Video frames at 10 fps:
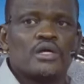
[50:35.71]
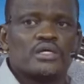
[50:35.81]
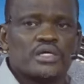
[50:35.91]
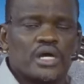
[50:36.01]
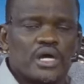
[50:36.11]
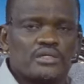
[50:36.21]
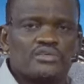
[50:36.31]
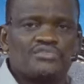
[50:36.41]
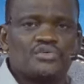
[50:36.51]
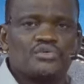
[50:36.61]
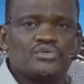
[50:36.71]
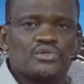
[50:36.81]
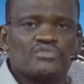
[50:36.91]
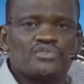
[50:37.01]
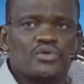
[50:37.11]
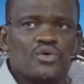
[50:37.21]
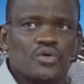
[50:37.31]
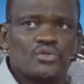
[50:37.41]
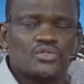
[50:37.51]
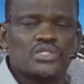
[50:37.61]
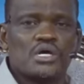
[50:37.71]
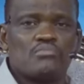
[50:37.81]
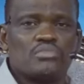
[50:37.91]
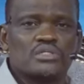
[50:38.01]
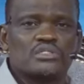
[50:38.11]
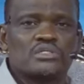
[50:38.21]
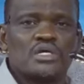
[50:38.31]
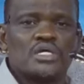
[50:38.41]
Yeah, if you call those numbers,